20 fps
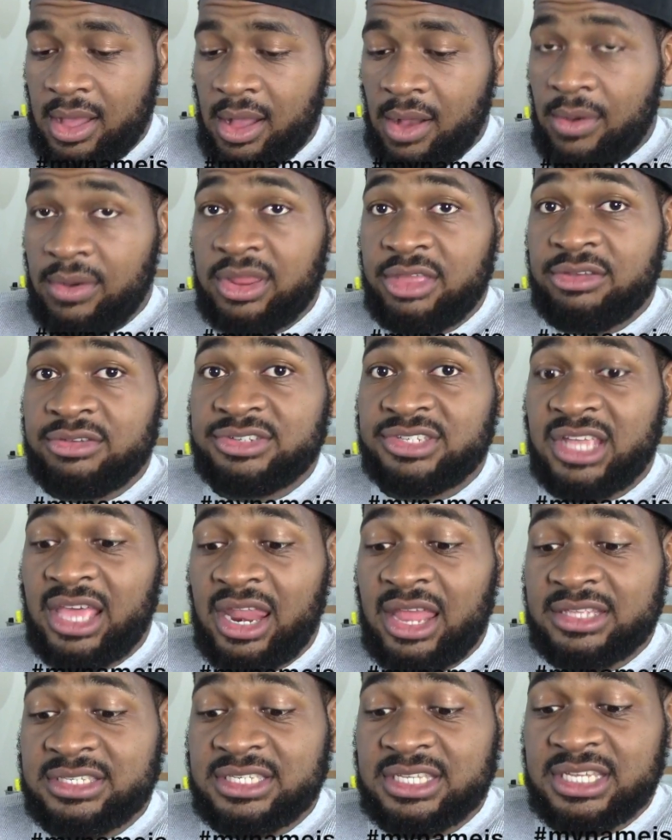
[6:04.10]
I want to give a
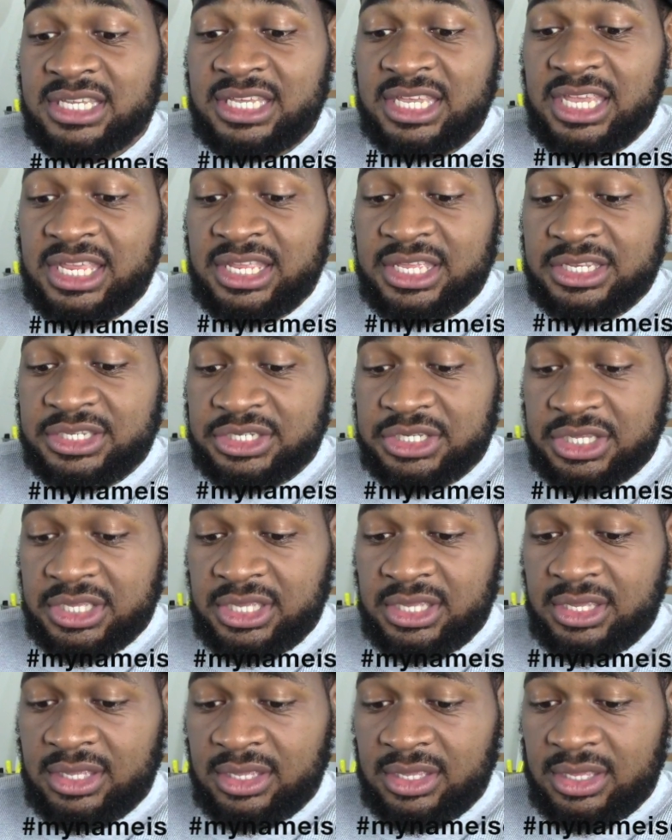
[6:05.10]
shout-out to Kitty
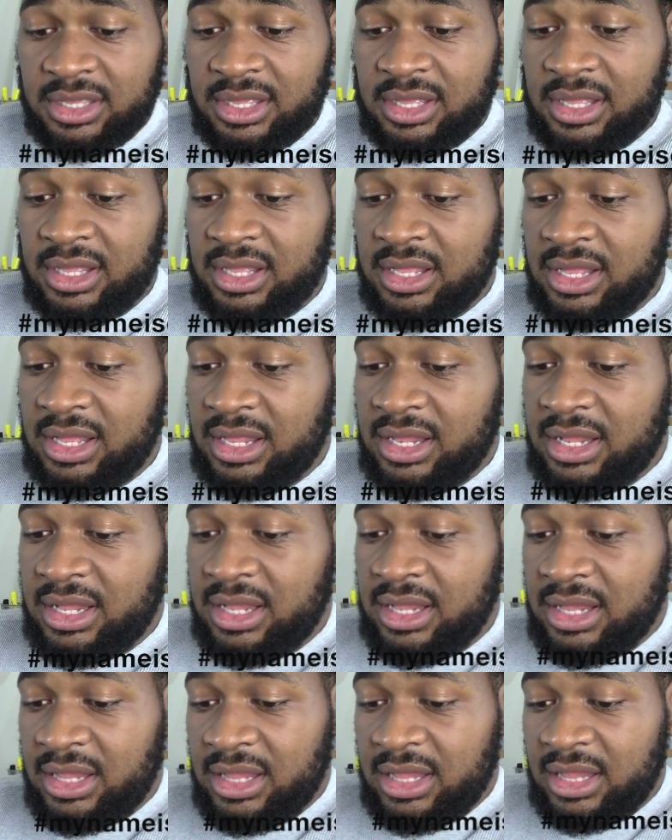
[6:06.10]
G,
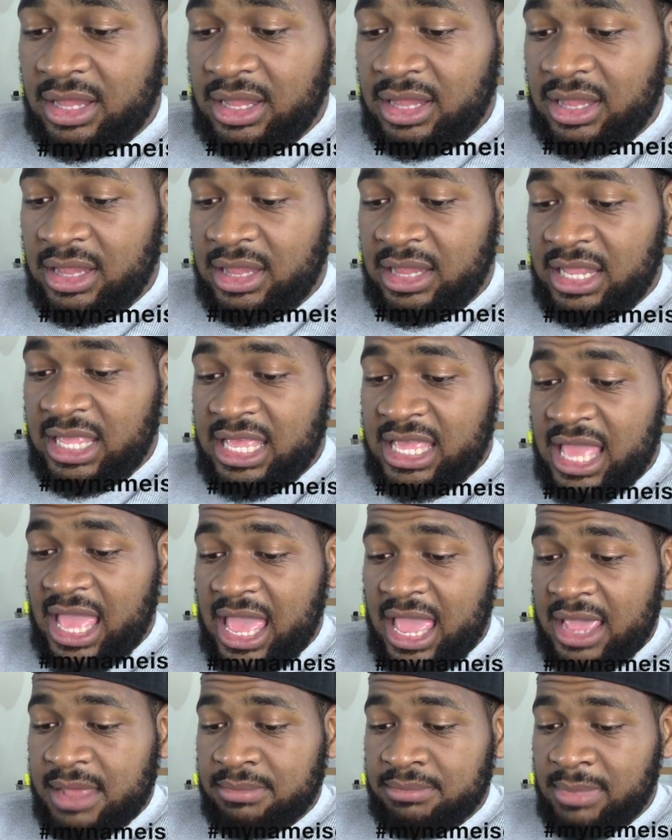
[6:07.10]

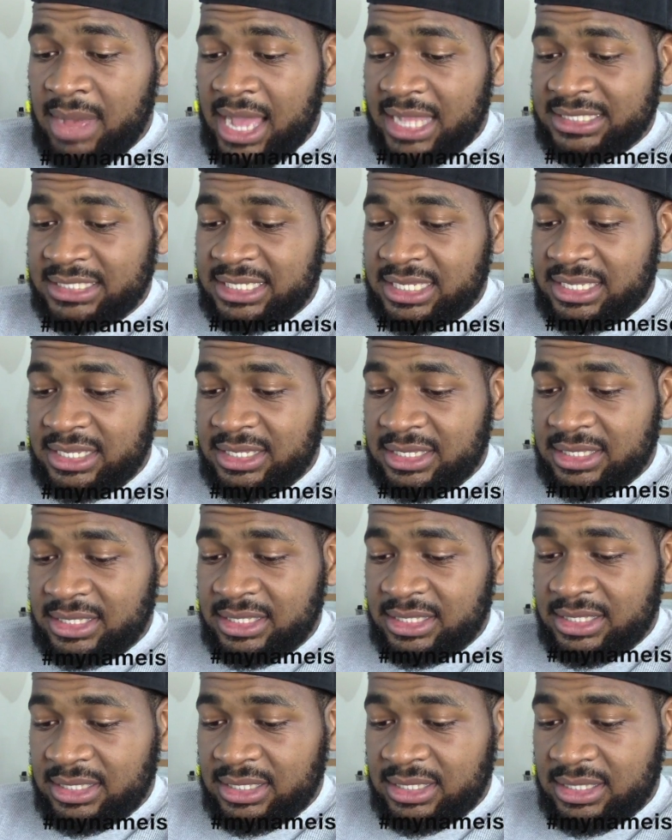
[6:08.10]
Leanne Mati.
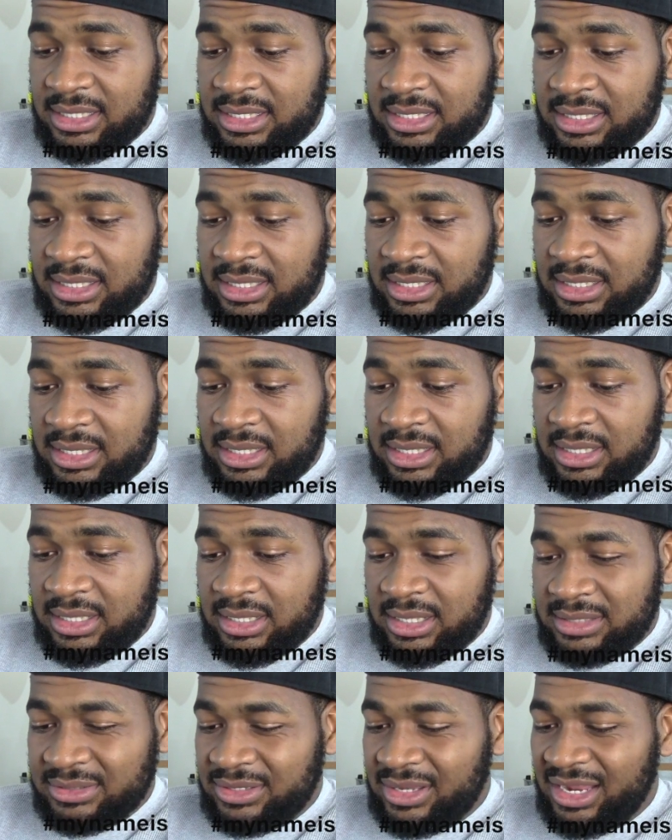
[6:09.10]

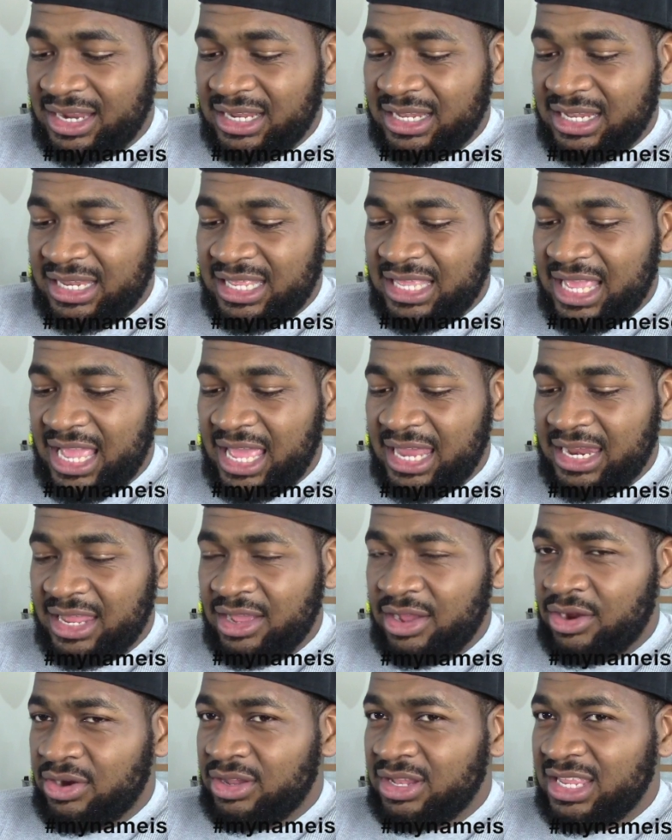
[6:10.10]
Sorry,
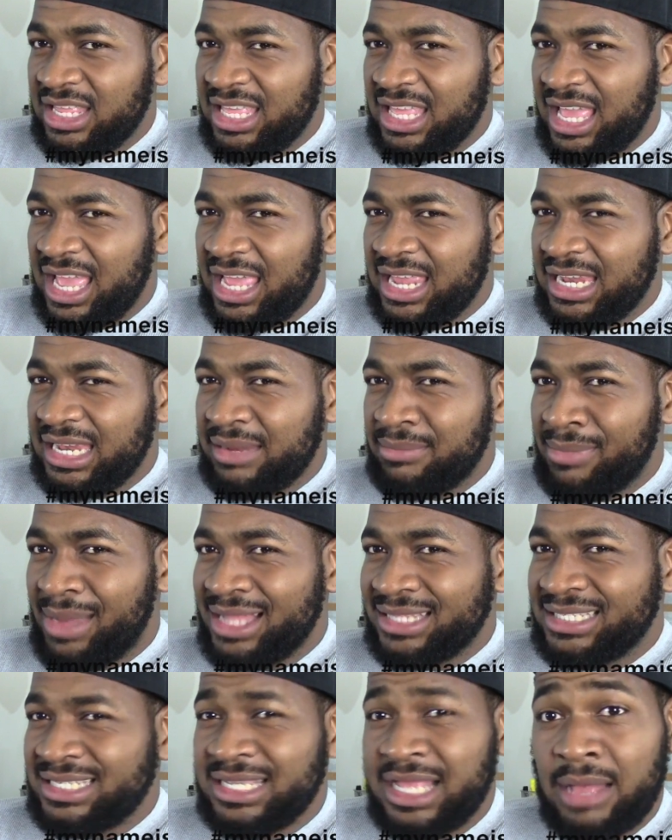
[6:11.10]
Liana or Leanne
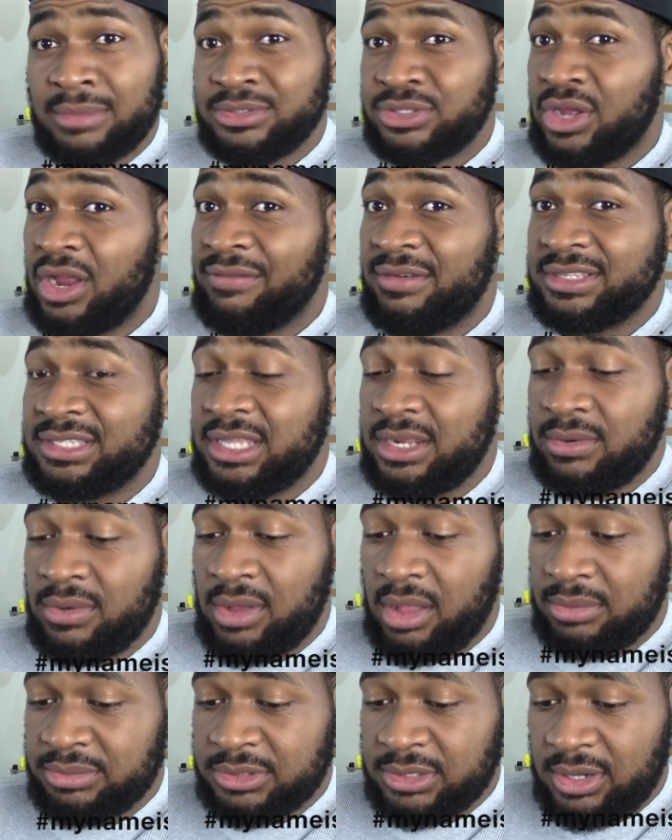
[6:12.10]
Mati. I'm sorry if I said it
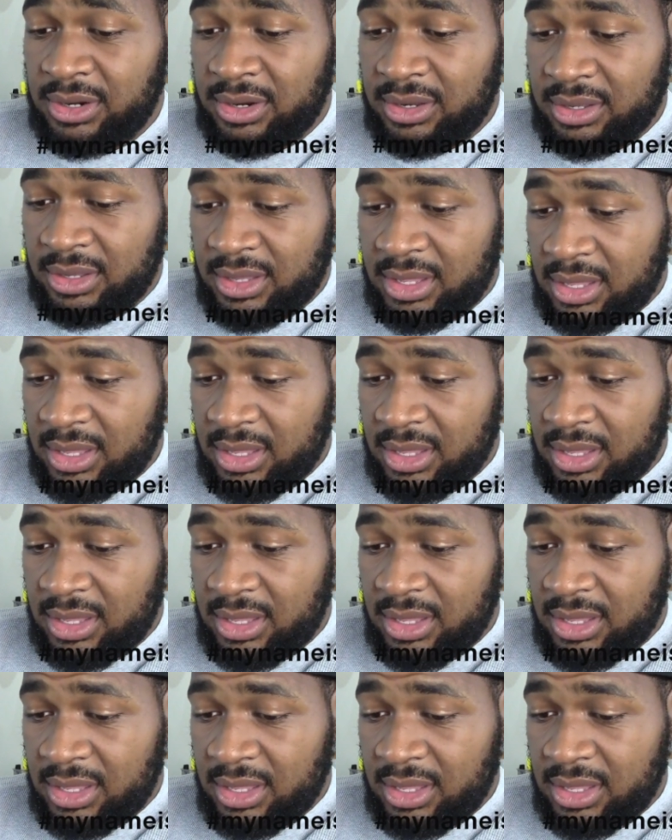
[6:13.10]
wrong. I'm sorry.